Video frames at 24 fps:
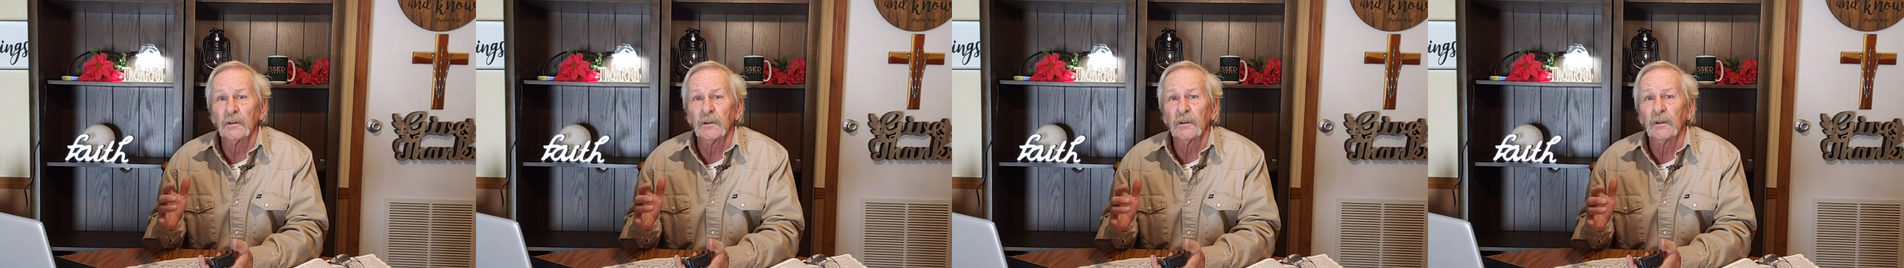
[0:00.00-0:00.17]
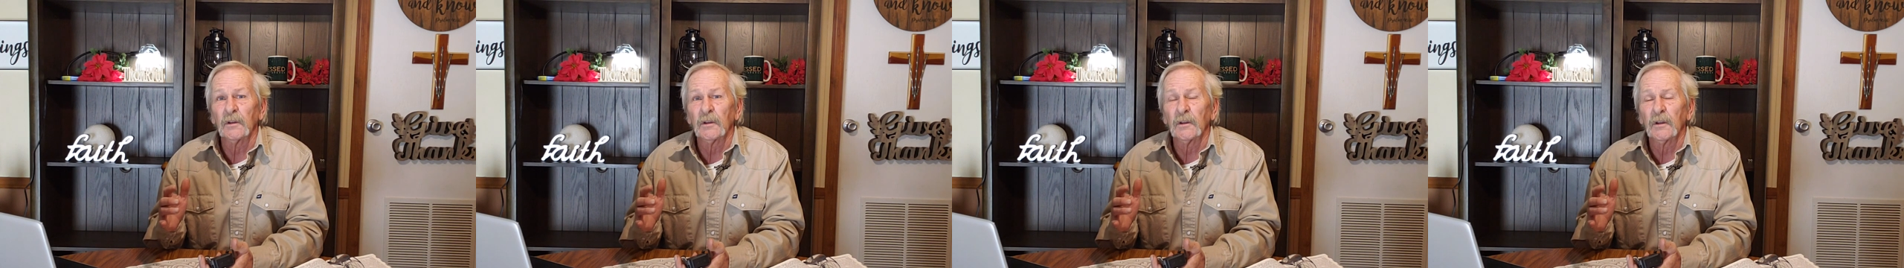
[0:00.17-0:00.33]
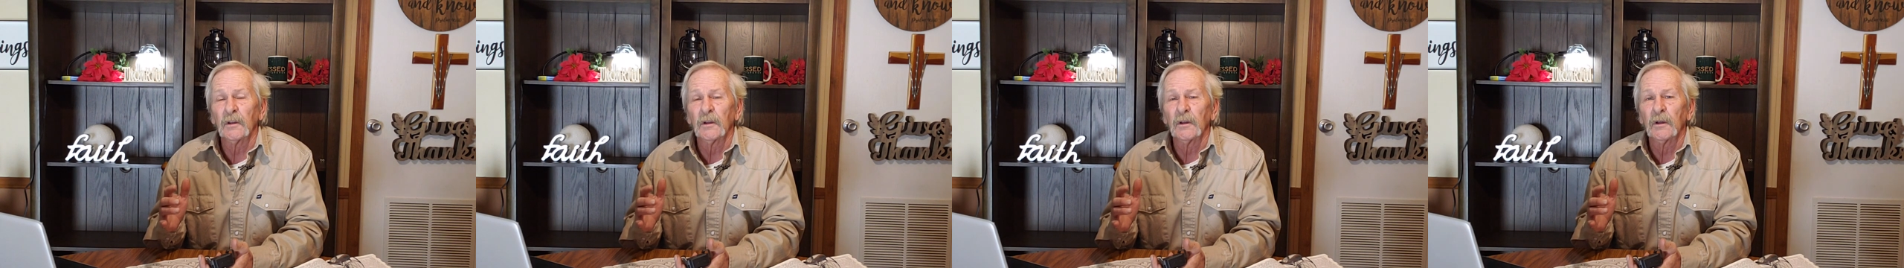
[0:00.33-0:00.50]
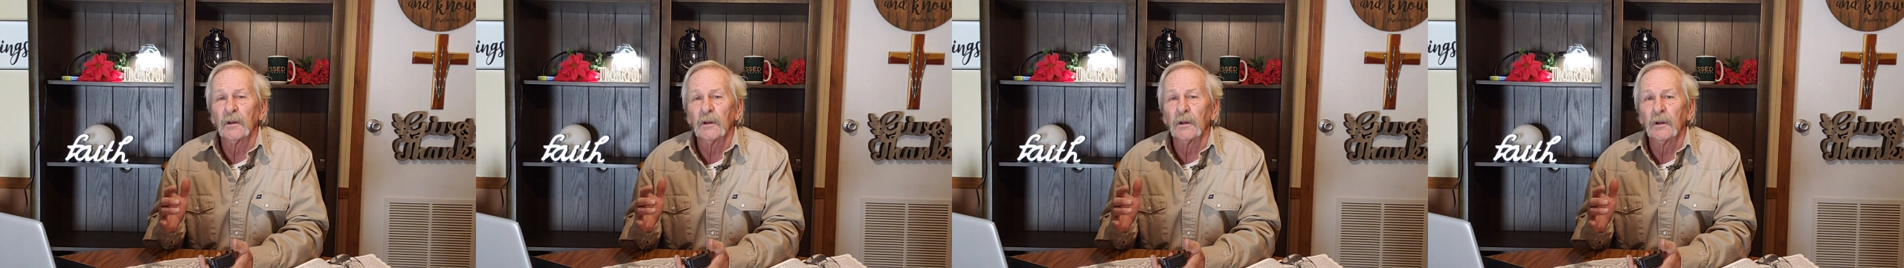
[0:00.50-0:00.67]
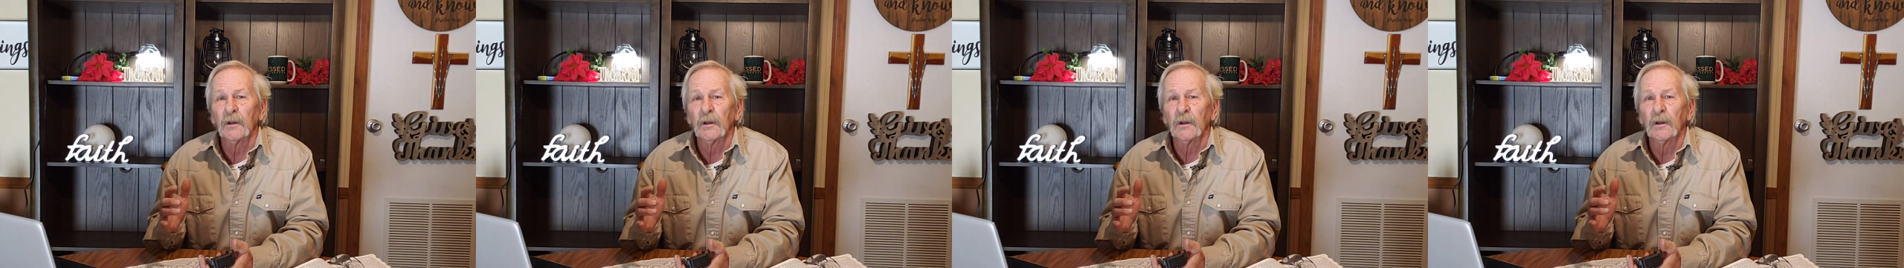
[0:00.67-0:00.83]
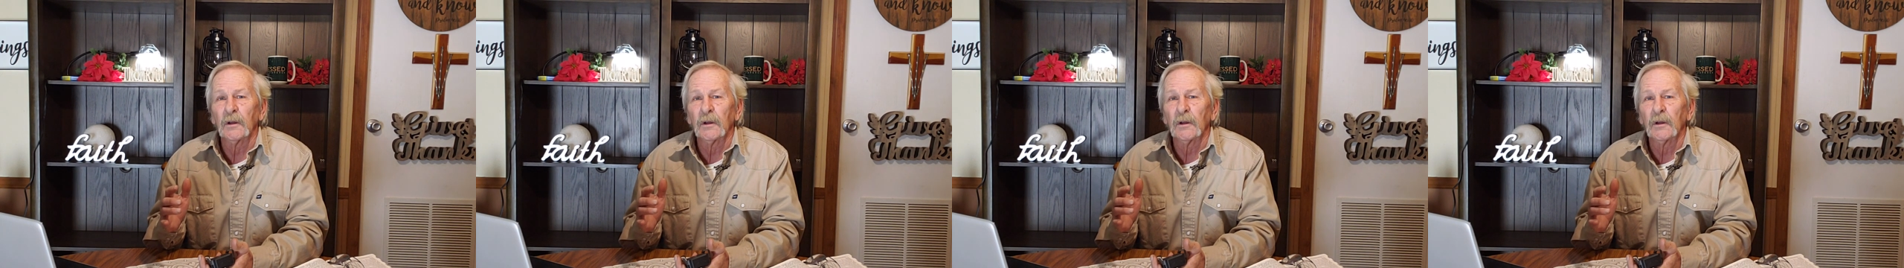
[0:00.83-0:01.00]

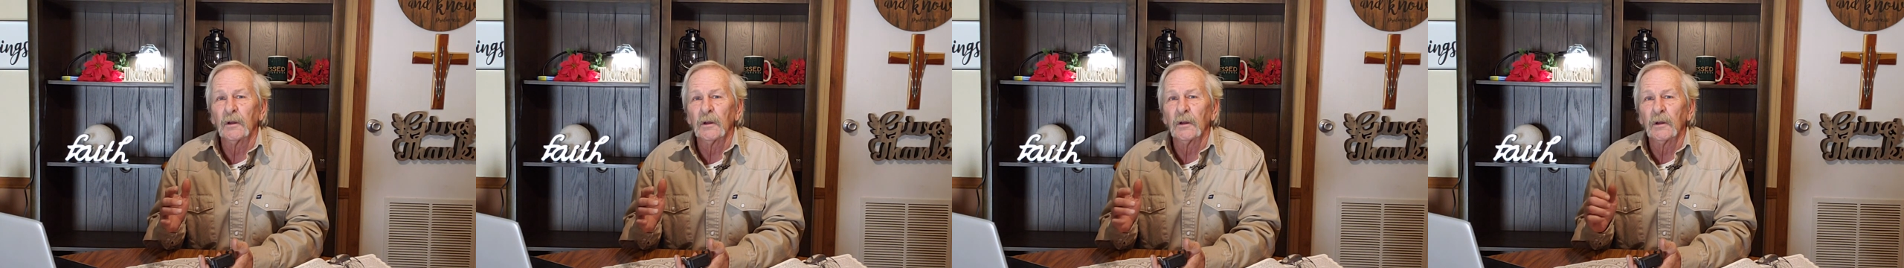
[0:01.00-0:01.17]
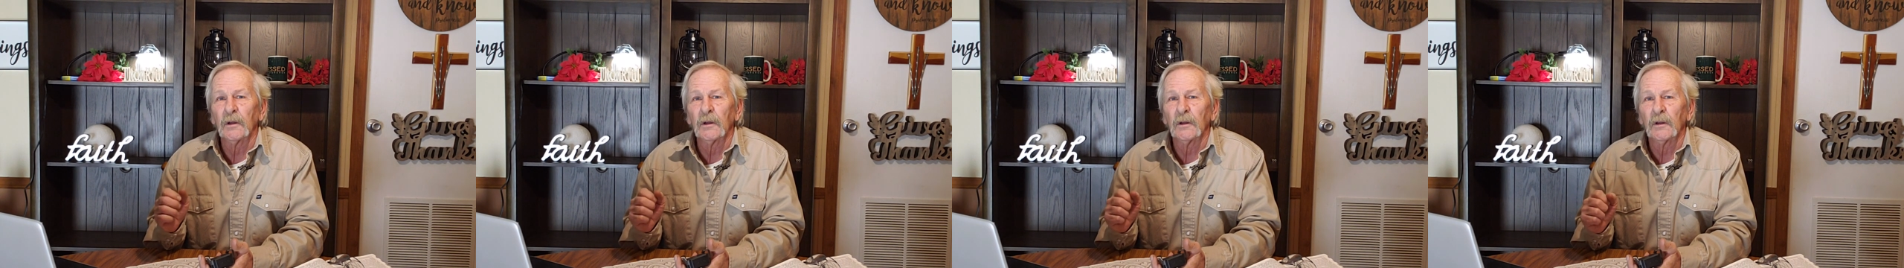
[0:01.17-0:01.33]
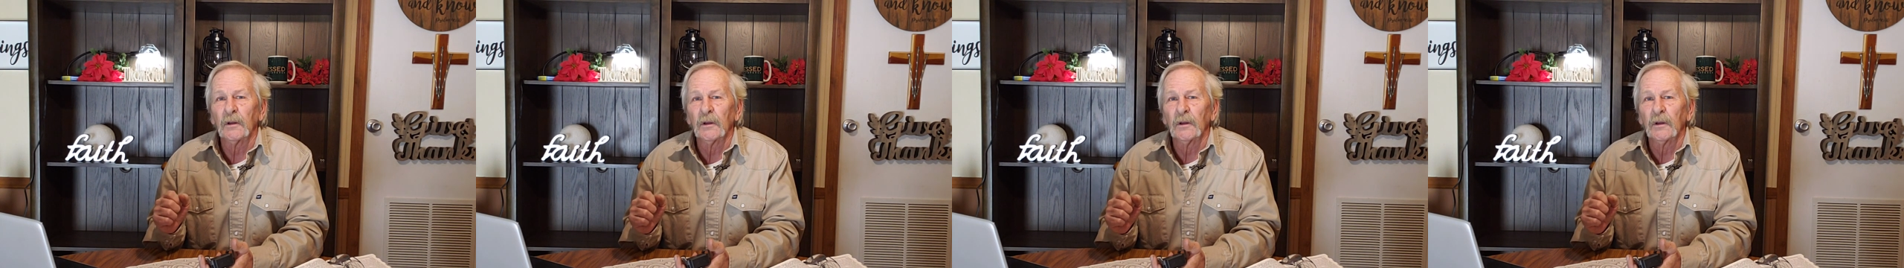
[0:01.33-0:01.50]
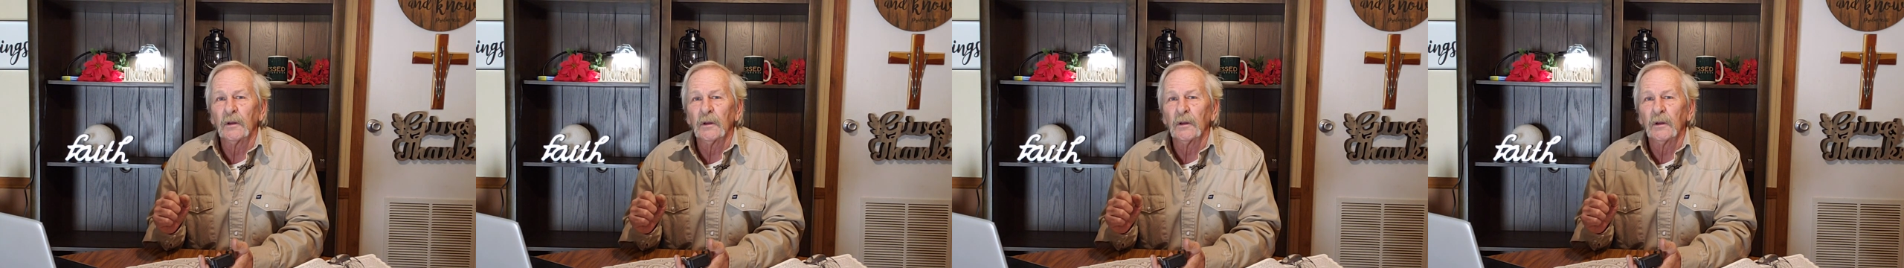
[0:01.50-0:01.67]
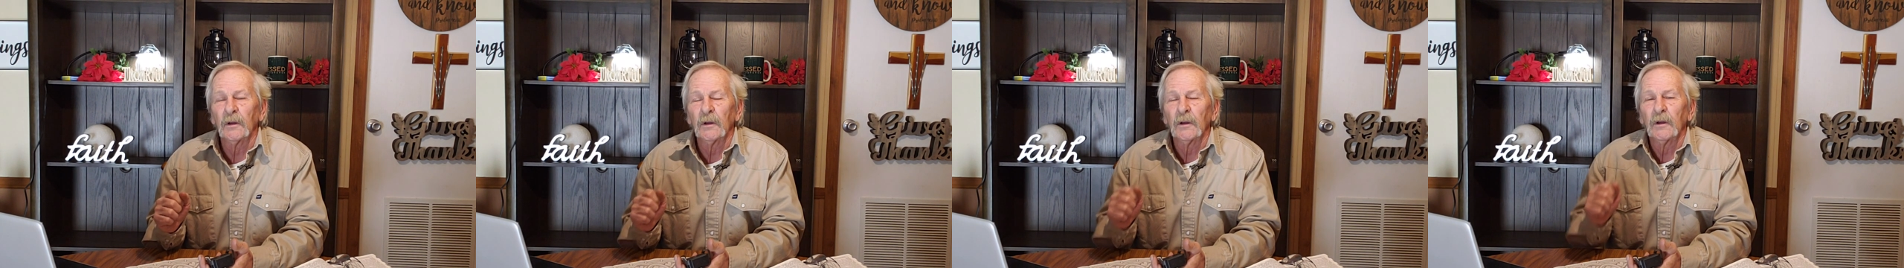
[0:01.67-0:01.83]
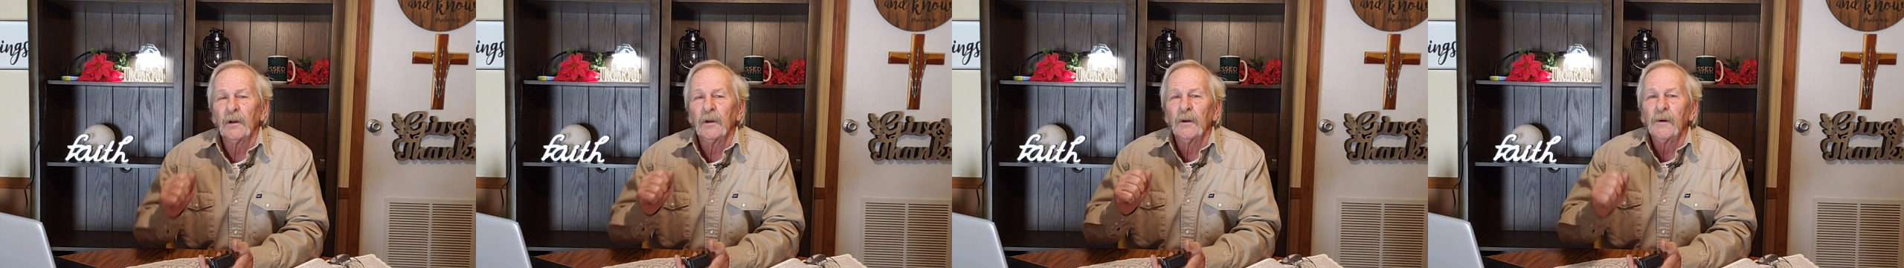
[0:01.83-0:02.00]

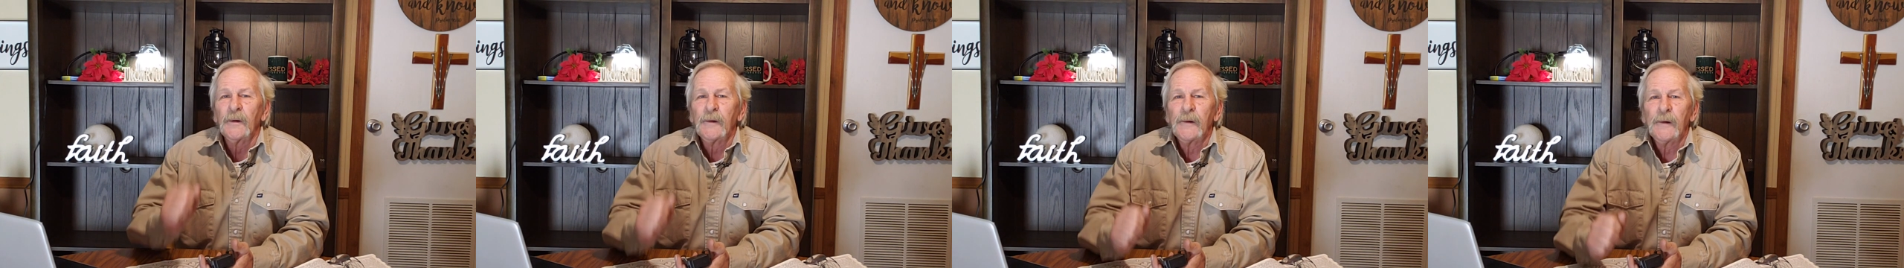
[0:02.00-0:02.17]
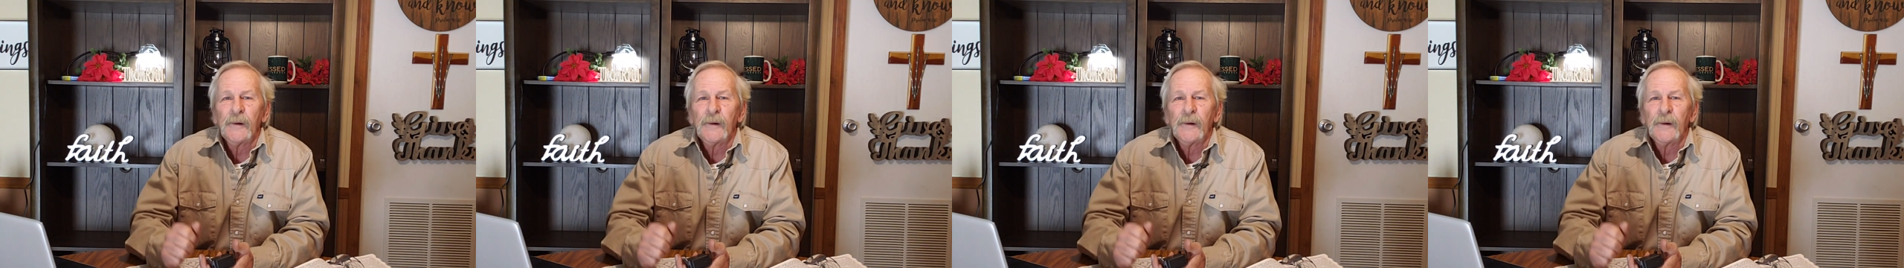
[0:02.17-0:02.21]
Nobody speaks.